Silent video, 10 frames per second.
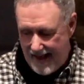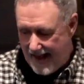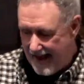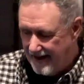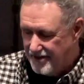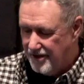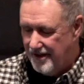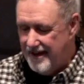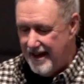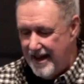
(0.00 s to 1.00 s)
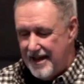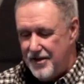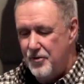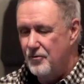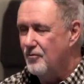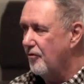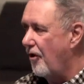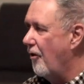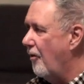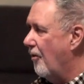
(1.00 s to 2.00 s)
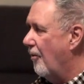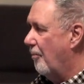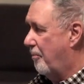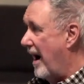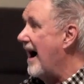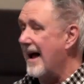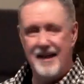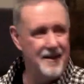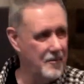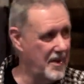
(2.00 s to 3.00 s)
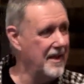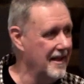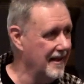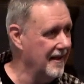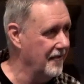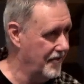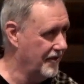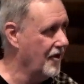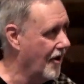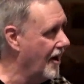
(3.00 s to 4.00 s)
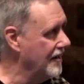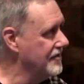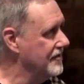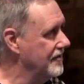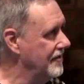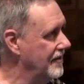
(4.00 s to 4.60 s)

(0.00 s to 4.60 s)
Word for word: Actually, you grow by paying the cost.